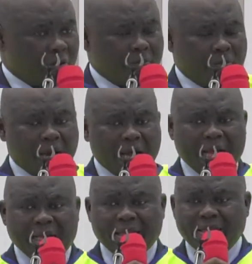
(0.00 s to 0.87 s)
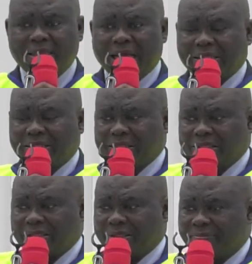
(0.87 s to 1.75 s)
My daddy,
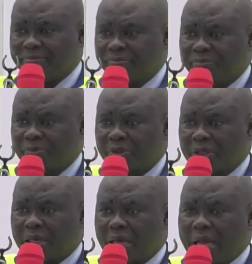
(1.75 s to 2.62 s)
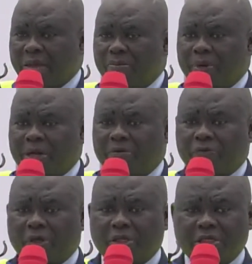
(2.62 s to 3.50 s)
I pray
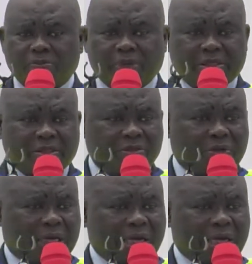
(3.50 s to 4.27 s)
for this person, your